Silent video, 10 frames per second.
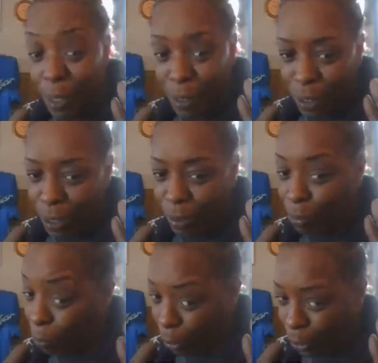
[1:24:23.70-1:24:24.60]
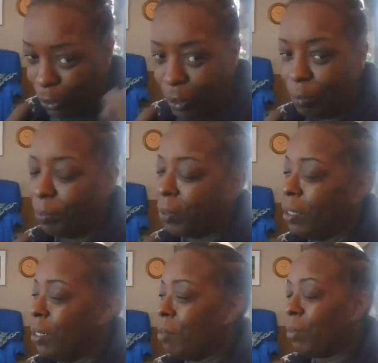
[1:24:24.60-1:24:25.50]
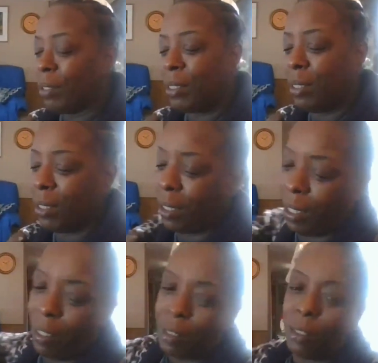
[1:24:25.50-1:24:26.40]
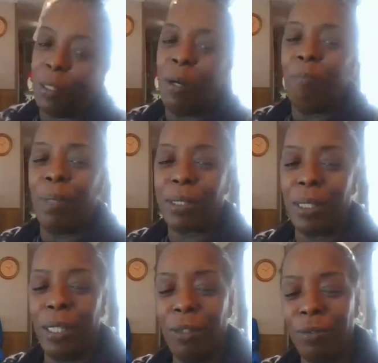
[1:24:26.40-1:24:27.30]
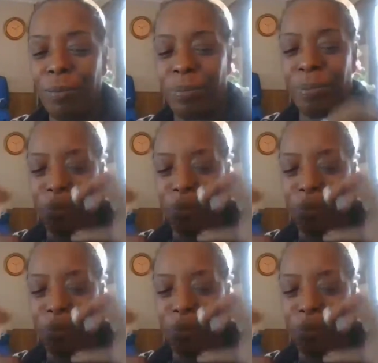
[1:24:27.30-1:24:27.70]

for cussing y'all. I'm working on it. Well, until then, guys, much love.